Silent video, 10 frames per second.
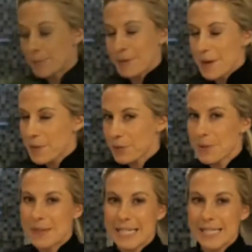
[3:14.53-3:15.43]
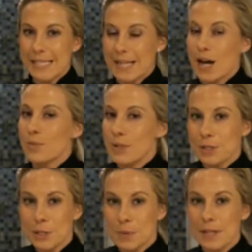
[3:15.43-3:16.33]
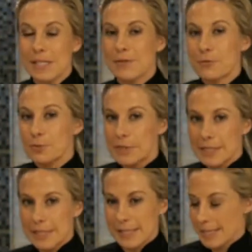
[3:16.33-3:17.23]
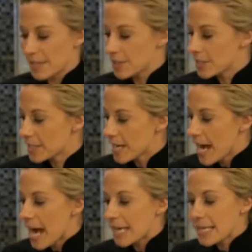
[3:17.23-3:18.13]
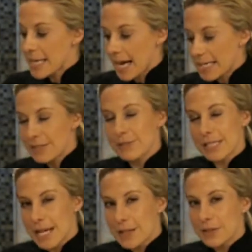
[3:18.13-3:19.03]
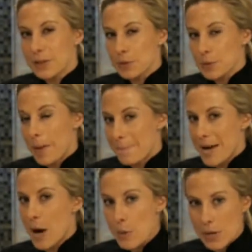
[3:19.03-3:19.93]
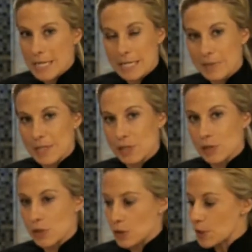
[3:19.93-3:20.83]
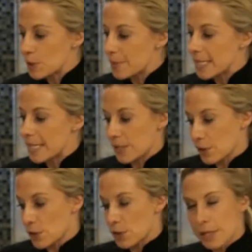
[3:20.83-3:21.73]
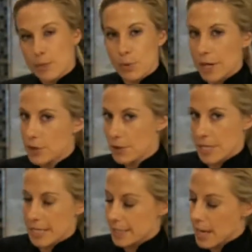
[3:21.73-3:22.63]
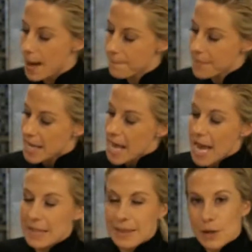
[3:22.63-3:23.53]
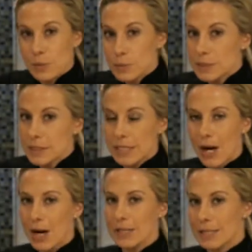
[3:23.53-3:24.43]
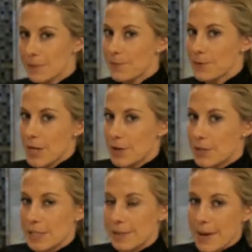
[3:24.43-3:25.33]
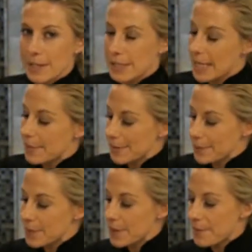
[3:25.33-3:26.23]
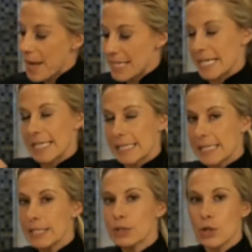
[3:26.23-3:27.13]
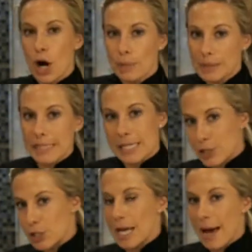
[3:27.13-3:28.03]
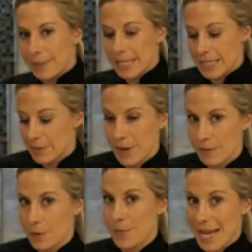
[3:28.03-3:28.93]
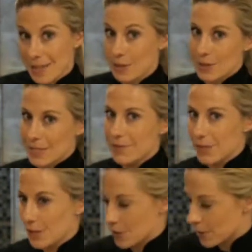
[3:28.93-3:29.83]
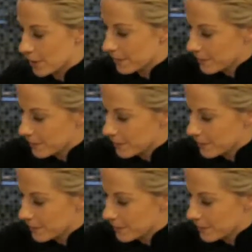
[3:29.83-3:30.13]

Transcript: been about 3 minutes. Our Brussels sprouts have really seared. I can kind of tell that they're about ready to be stirred because they're turning brighter green on top. A really awesome fragrant smell is coming from them, and I can see a little caramelization happening at the bottom of the pan. So let's give it a stir.